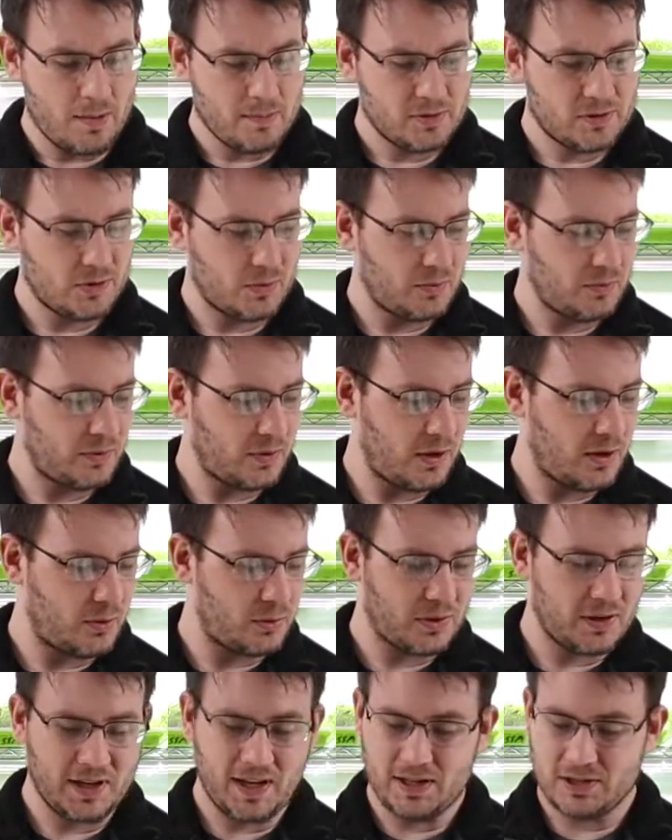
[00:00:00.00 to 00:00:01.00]
So in
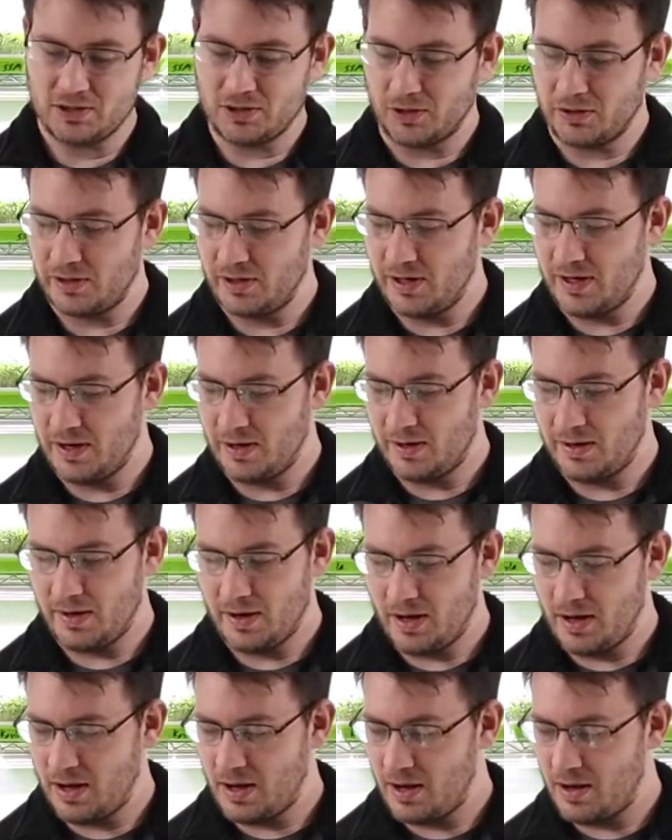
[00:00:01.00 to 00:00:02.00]
order to get started here,
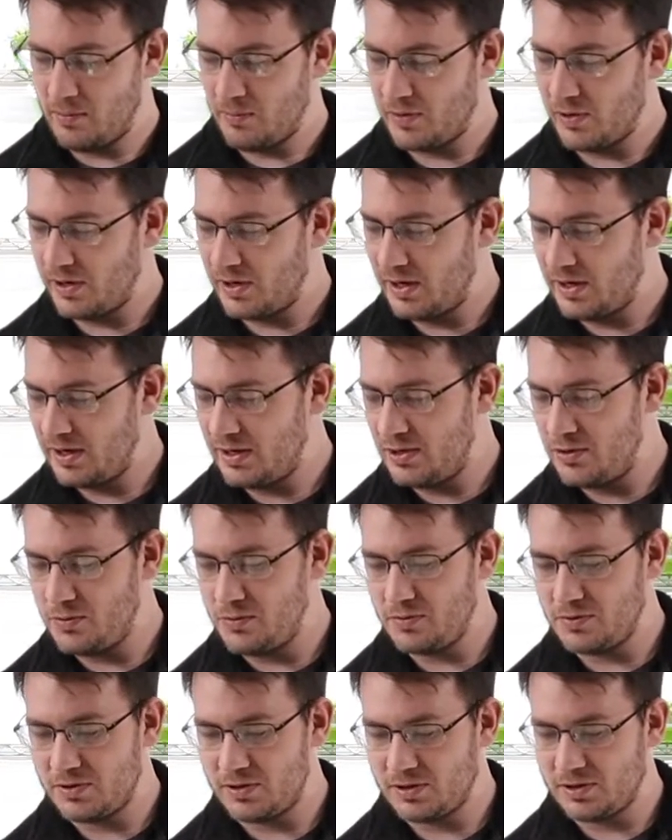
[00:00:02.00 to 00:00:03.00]
we're going to
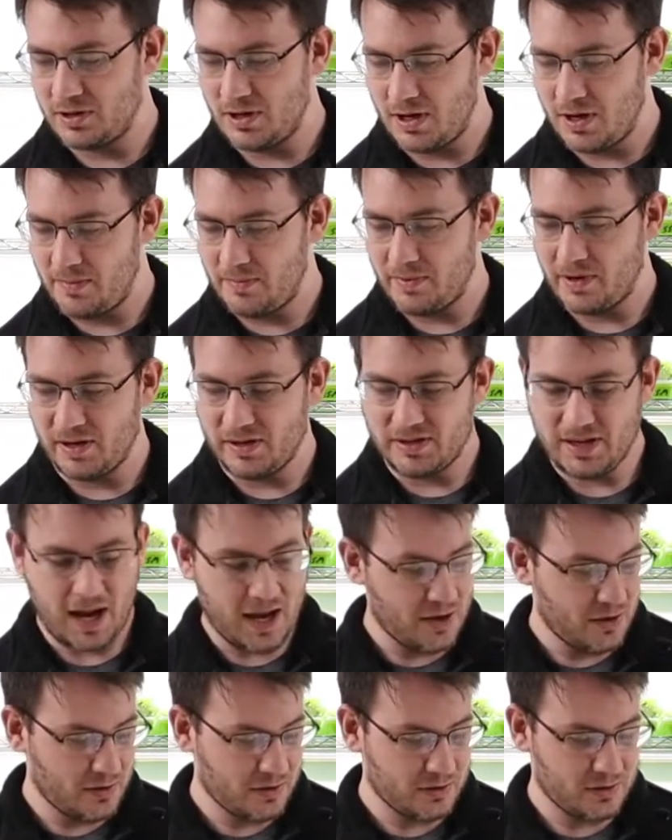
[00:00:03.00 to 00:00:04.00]
use some
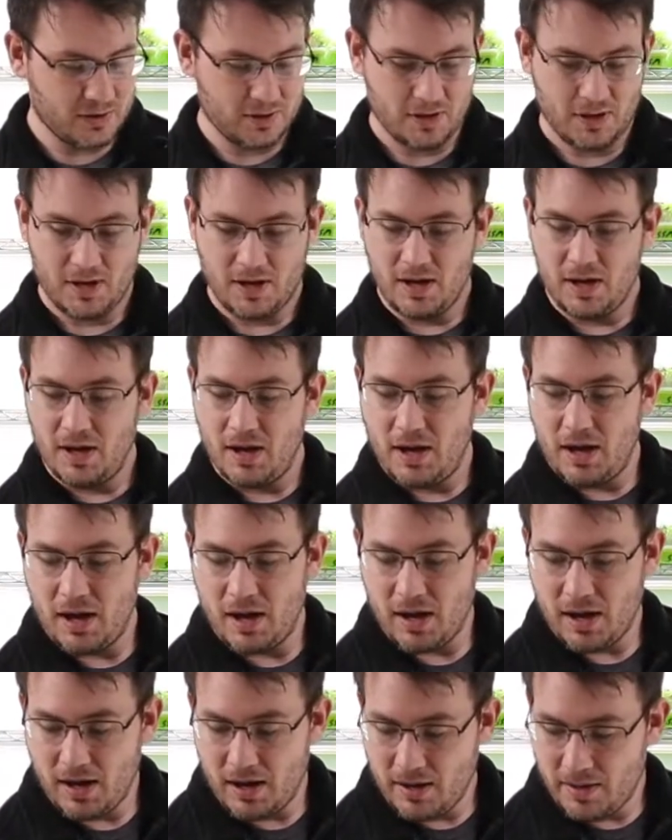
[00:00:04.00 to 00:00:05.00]
containers.
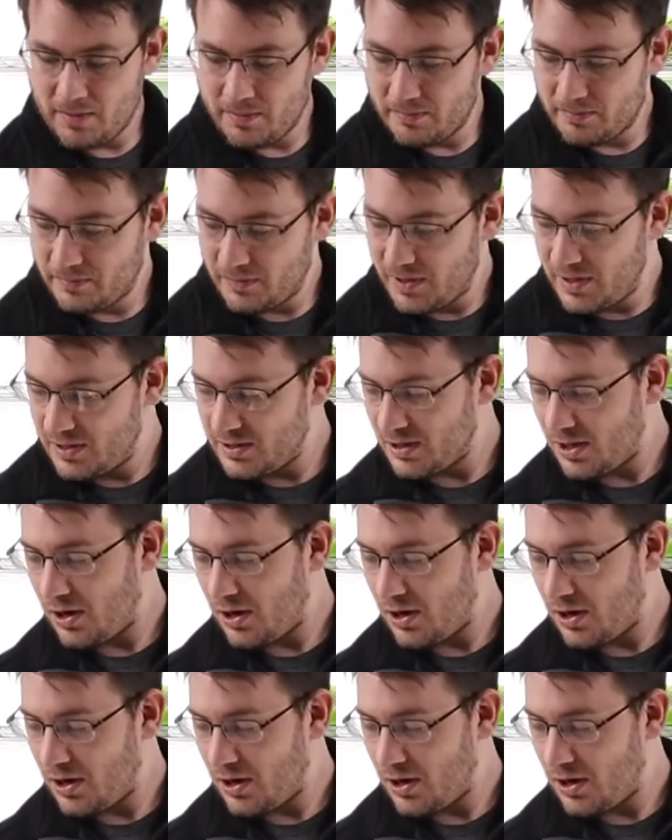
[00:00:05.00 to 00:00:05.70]
These